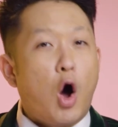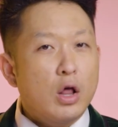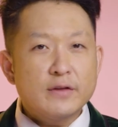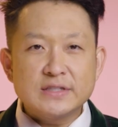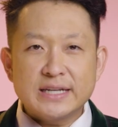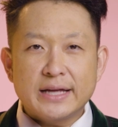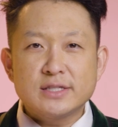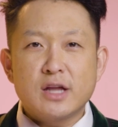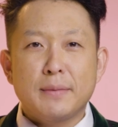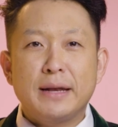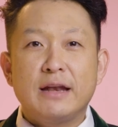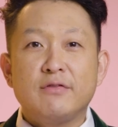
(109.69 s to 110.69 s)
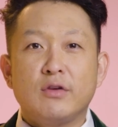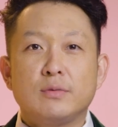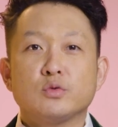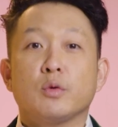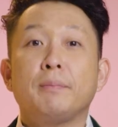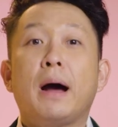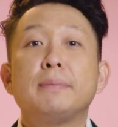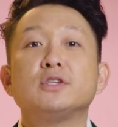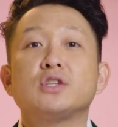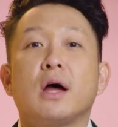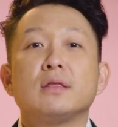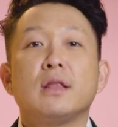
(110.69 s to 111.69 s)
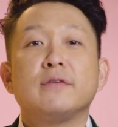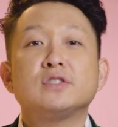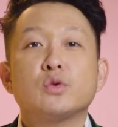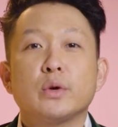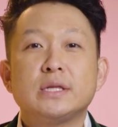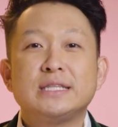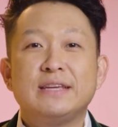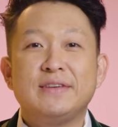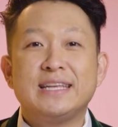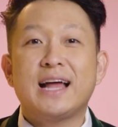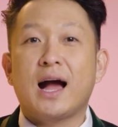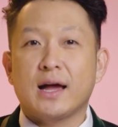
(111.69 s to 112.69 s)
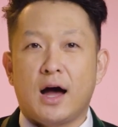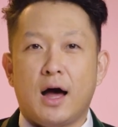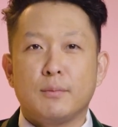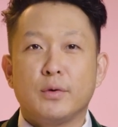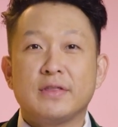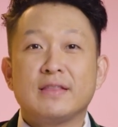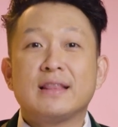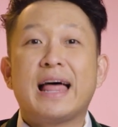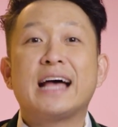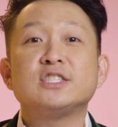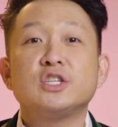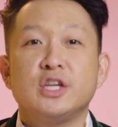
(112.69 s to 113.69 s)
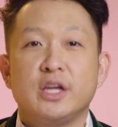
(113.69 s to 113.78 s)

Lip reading: All of tonight's nominated films were published on lovestoriestv.com within the last